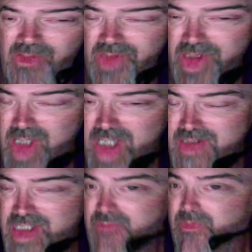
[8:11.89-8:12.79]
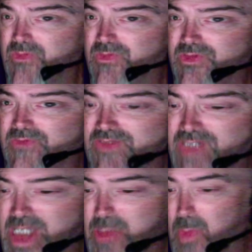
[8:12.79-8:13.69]
or the United States Postal Service
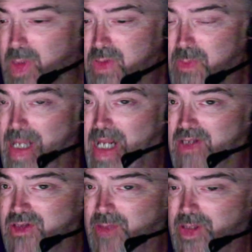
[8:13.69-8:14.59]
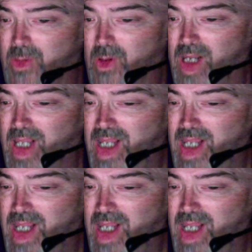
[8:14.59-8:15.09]
guy that brings the package to my door.